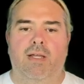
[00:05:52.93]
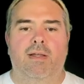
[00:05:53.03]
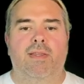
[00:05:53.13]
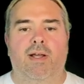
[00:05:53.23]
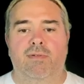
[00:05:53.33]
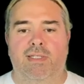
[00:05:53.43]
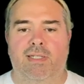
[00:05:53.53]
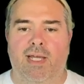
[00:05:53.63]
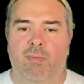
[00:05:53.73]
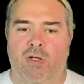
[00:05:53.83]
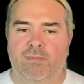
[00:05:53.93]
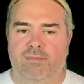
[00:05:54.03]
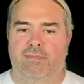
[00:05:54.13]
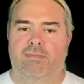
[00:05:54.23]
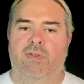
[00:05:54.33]
That was the demo,
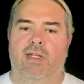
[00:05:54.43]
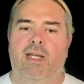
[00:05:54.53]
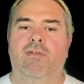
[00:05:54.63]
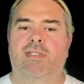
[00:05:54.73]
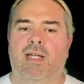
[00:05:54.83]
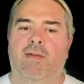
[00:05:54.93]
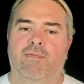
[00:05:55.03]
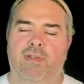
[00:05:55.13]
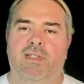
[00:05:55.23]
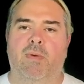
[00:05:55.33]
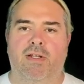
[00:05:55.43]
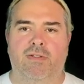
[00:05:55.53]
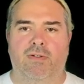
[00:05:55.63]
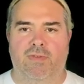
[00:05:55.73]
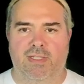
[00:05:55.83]
and now it's time for the
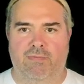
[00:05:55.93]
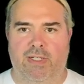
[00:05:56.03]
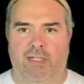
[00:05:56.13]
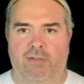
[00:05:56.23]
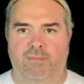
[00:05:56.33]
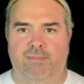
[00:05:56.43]
sponsor of this video.